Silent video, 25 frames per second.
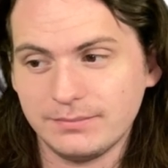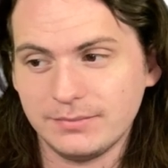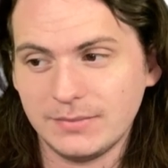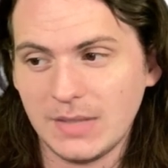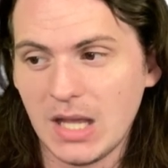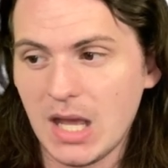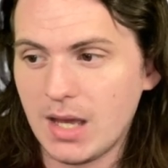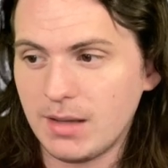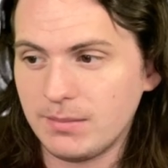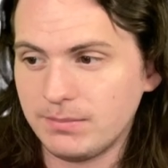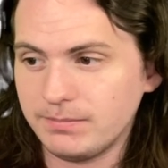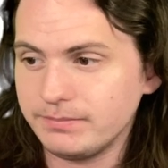
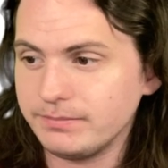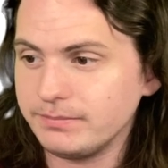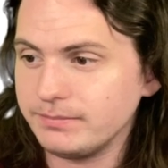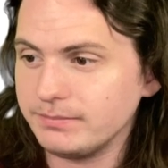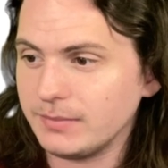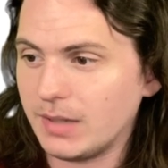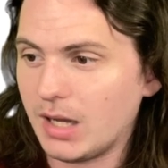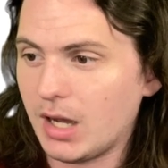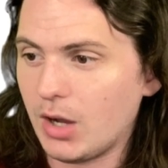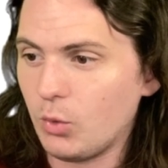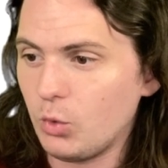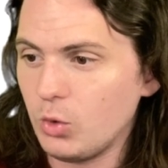yeah,
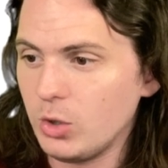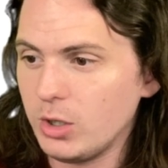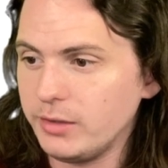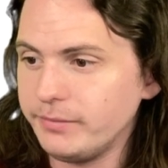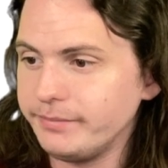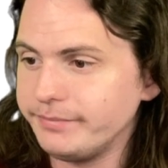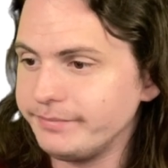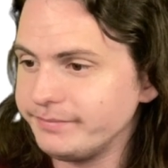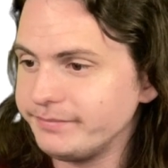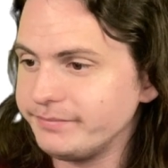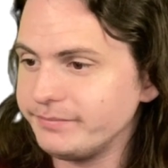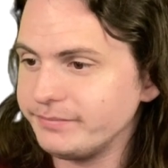I
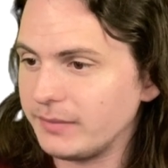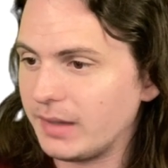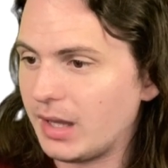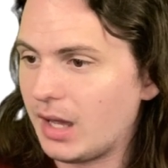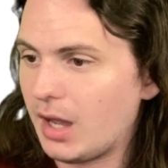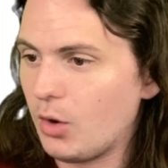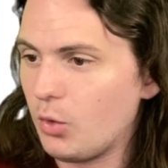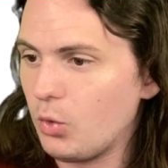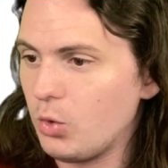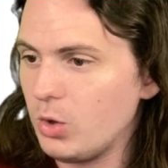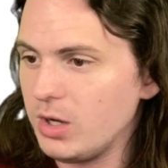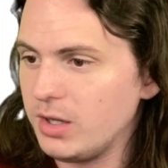would.
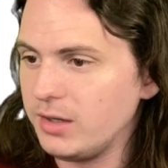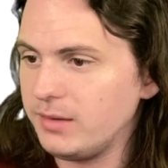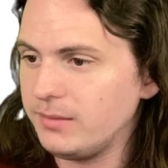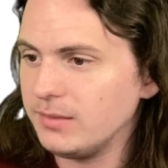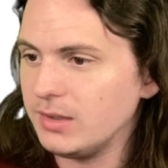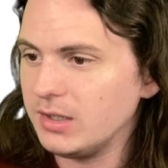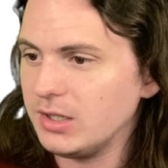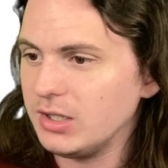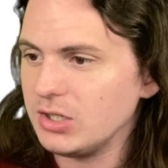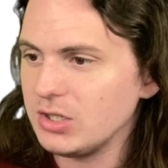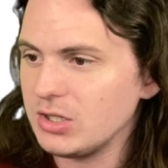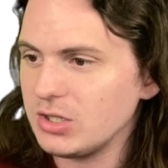I would.
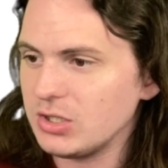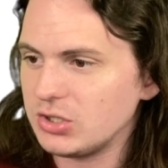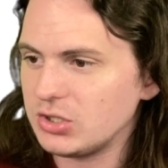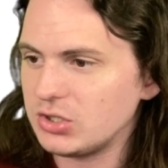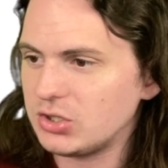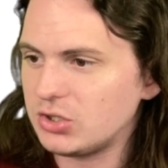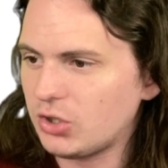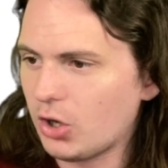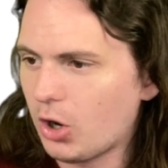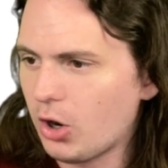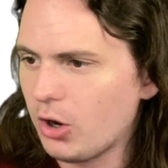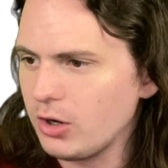
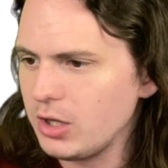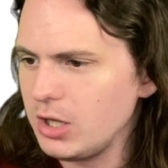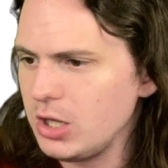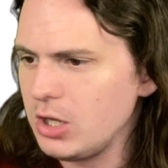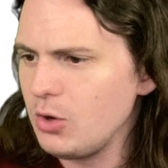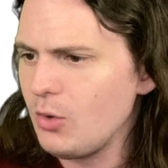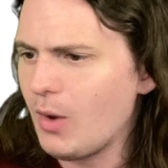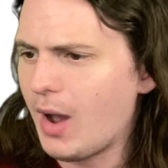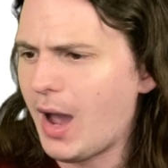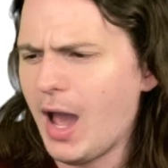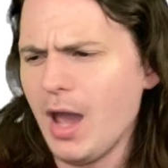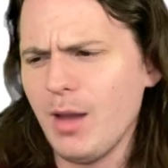
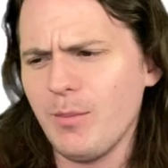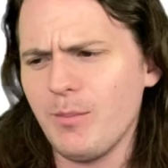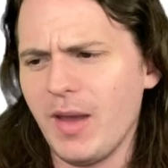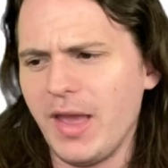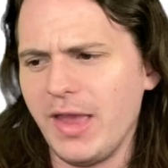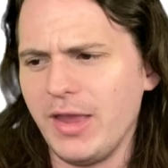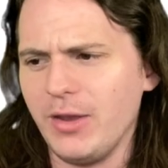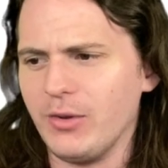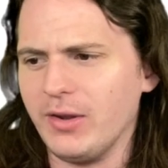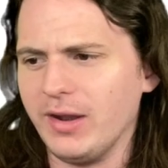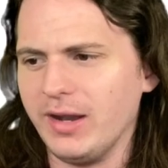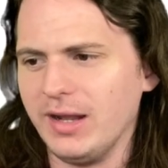Staryu, I bet
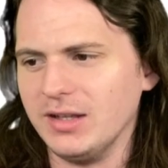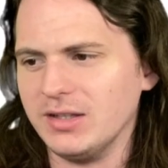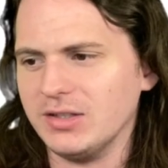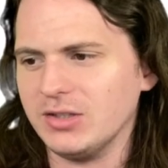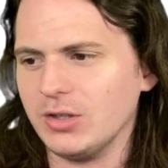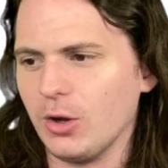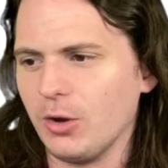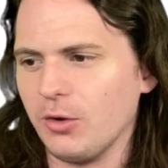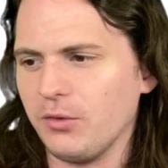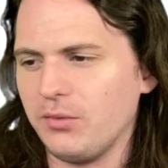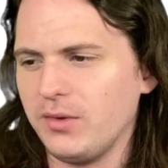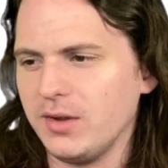you can eat
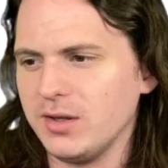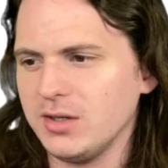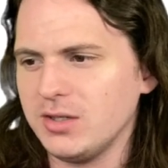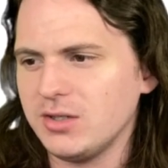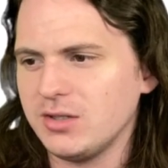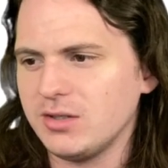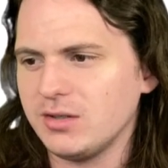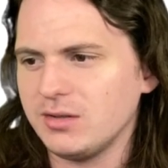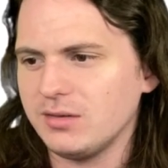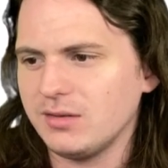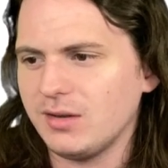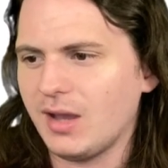
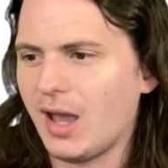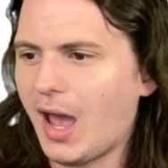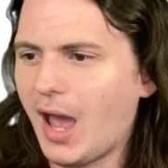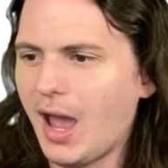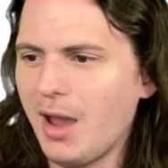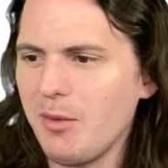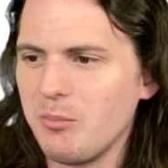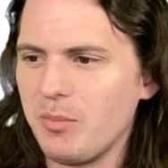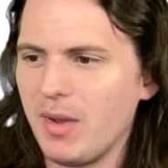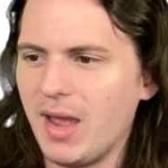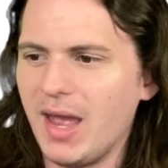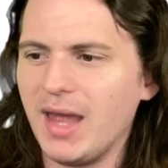starfish. I
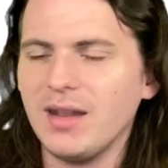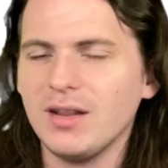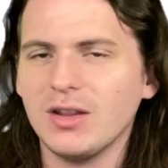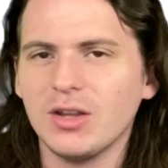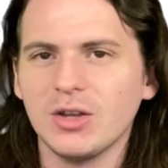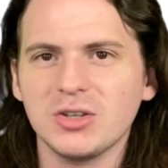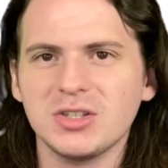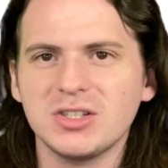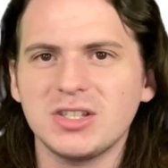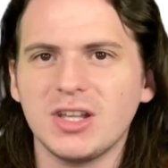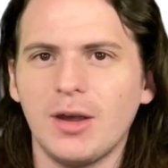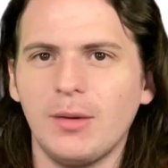bet
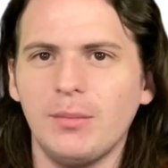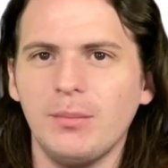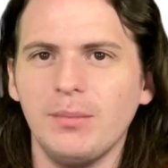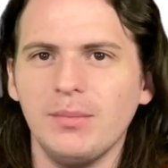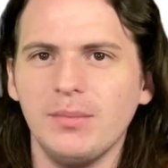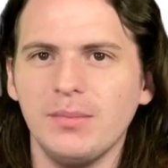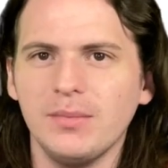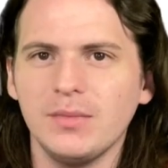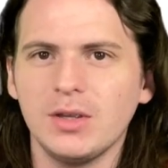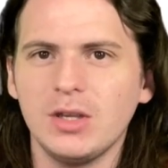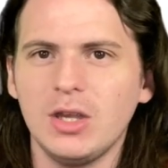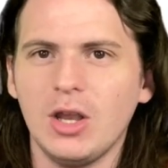there's some,
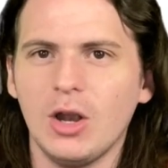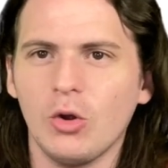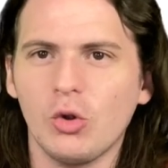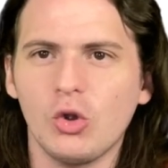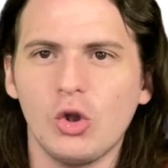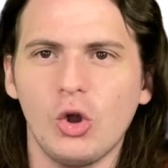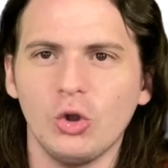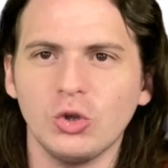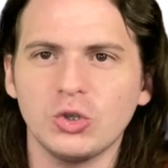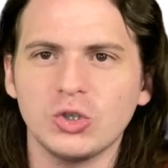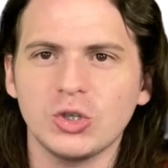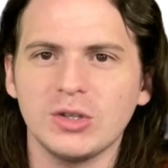you know,
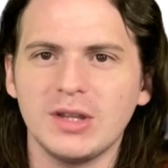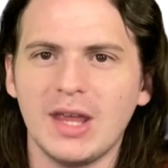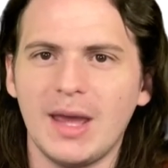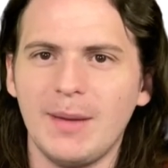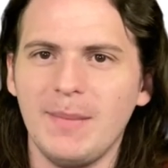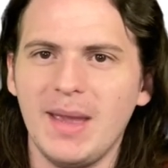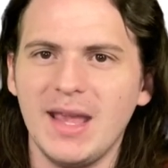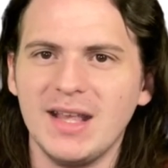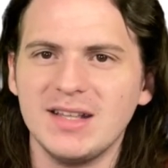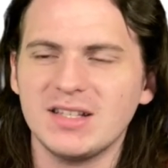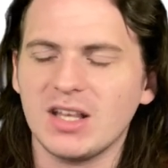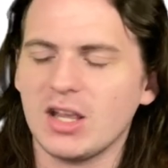culture that
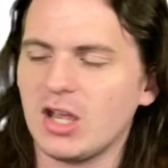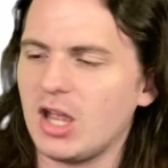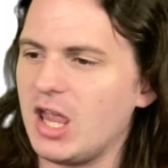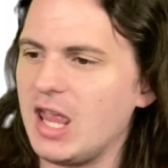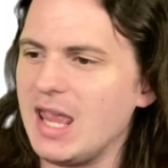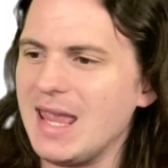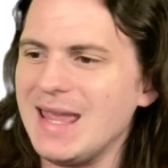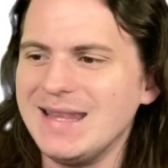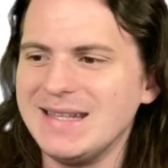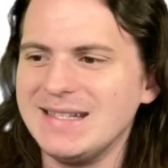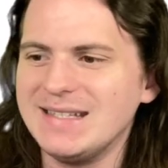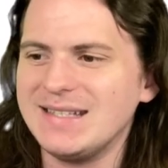makes
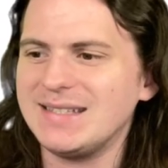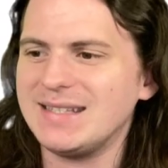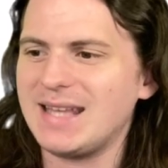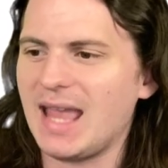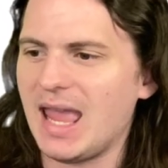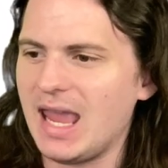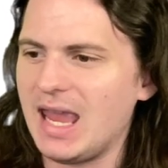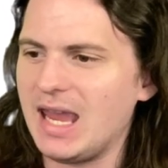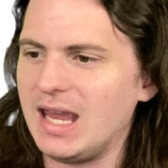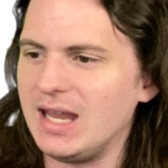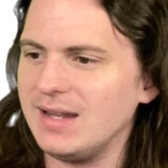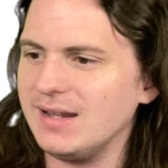
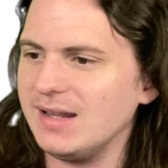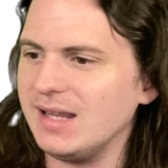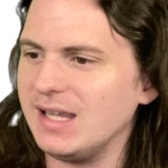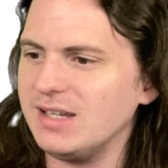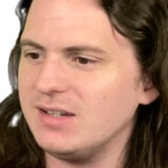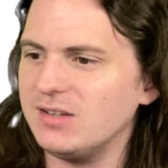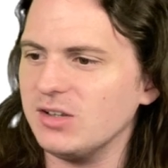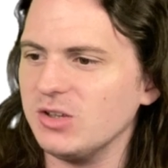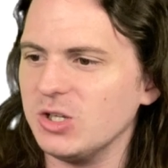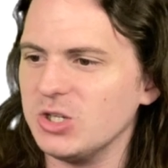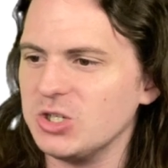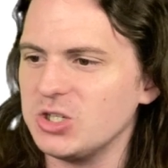insanely
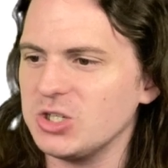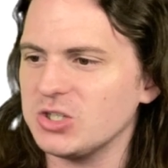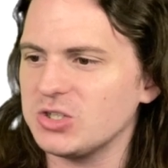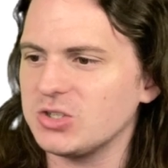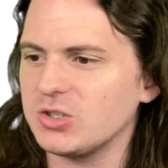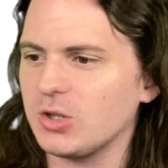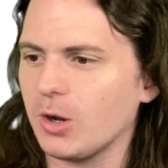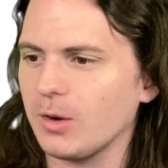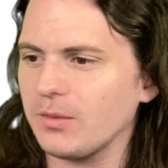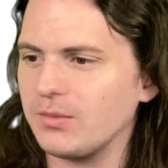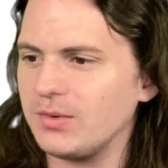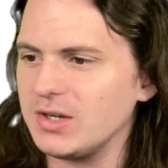delicious
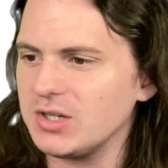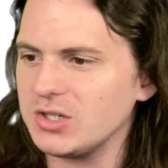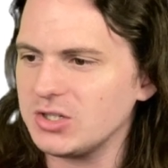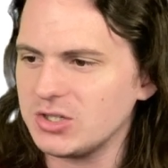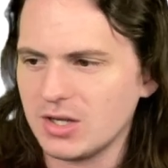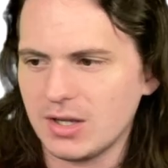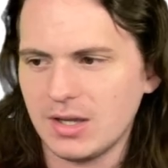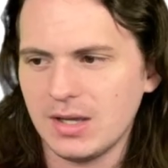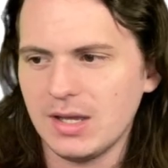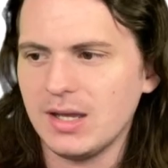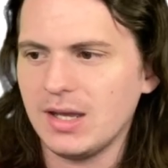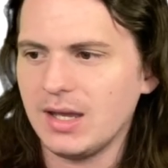starfish.
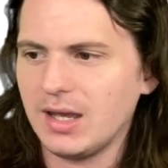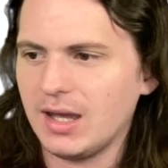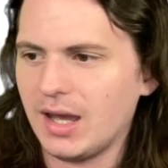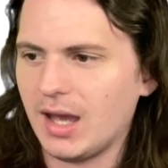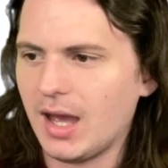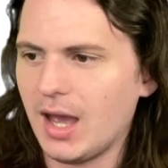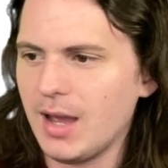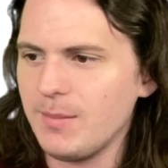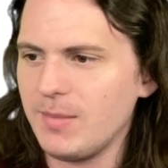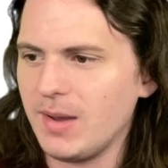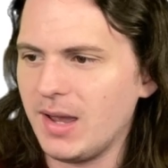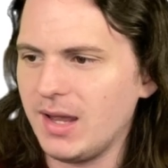
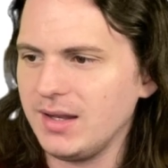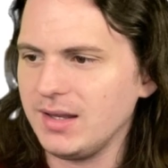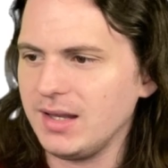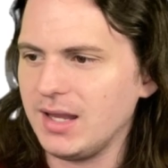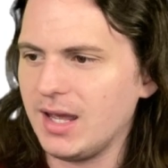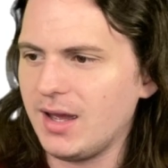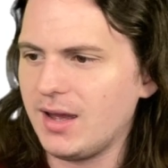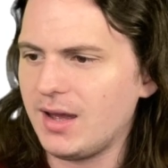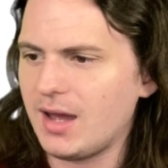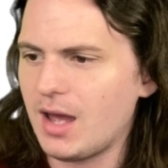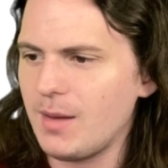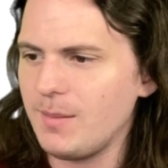I bet,
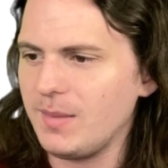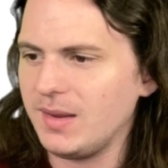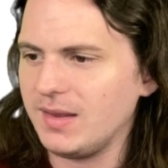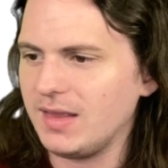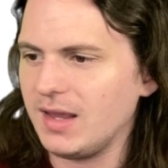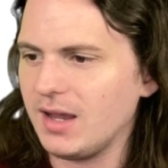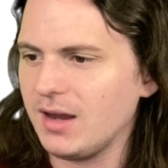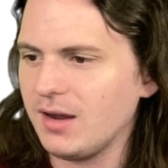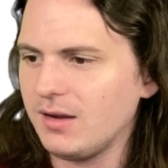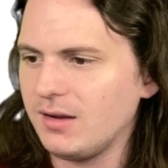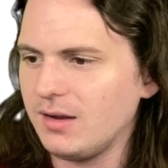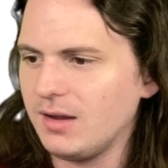yeah, I'm in
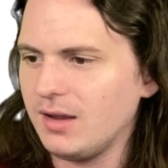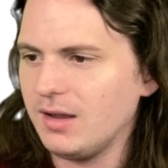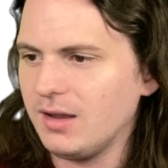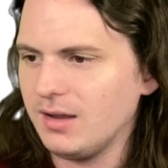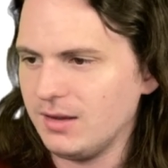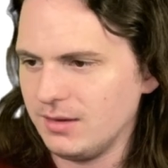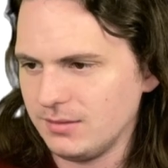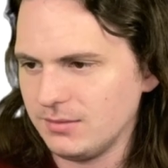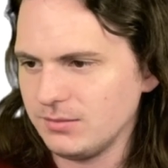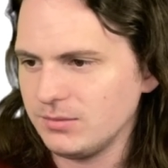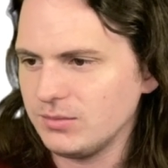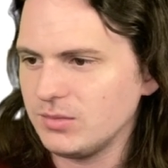there.
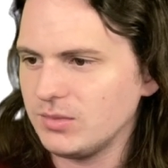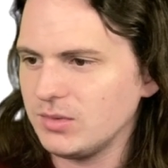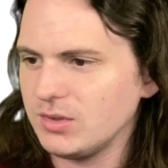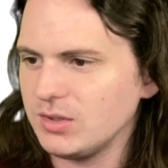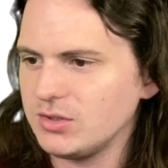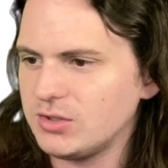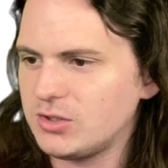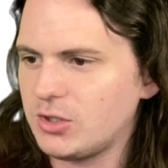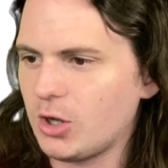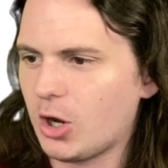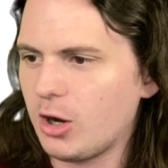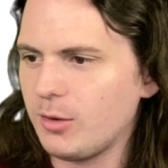
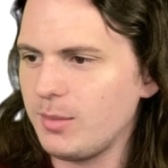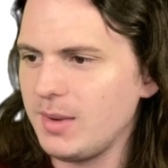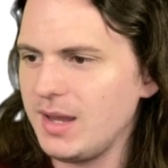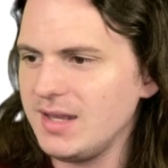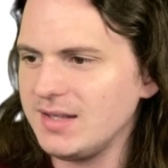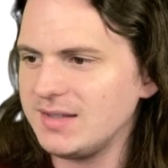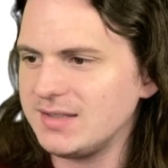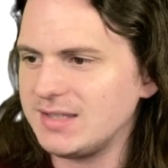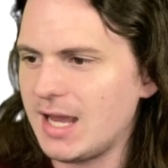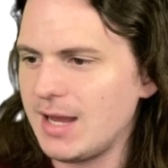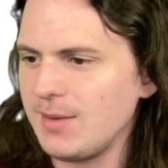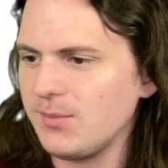Starmie,
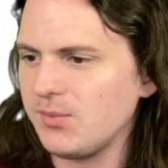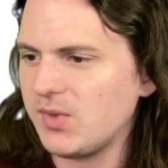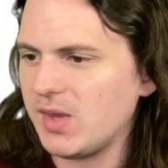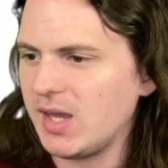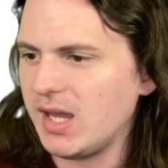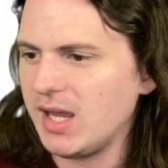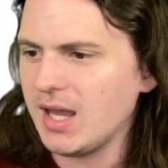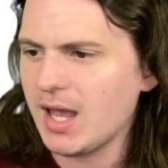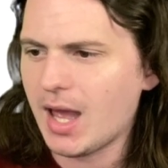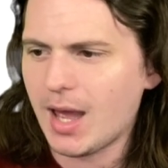same thing.